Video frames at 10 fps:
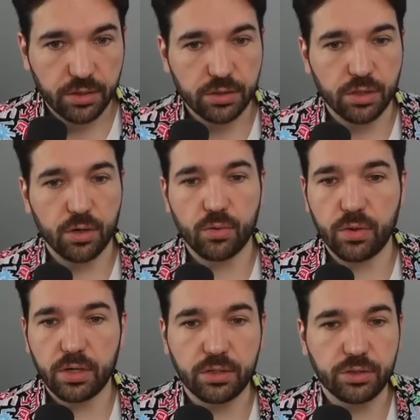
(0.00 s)

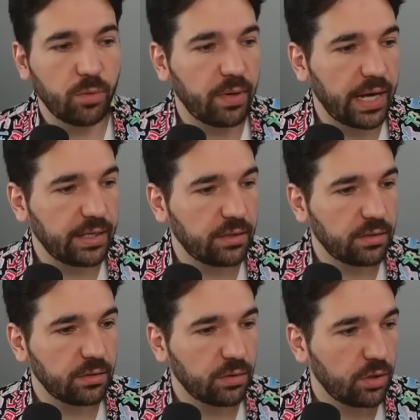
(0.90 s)
So Joe
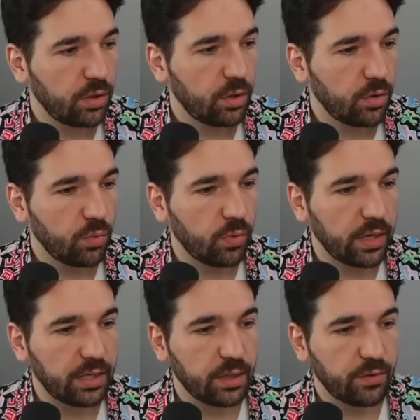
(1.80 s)
Biden
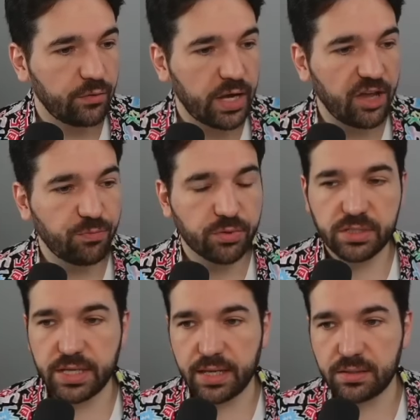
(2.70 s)
won
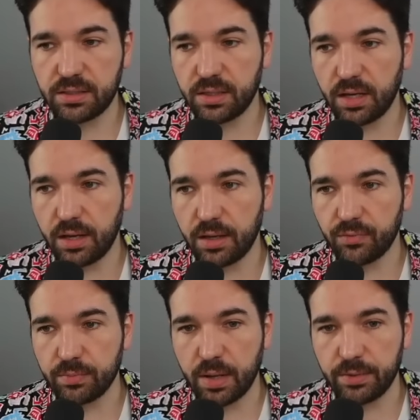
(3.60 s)
5% of
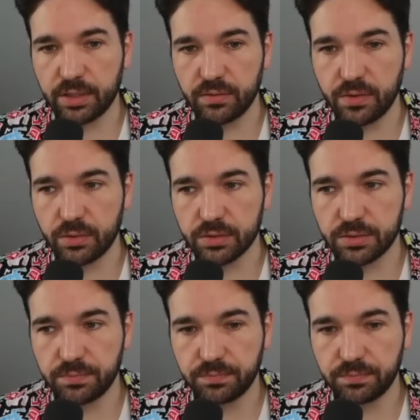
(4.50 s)
Republican voters.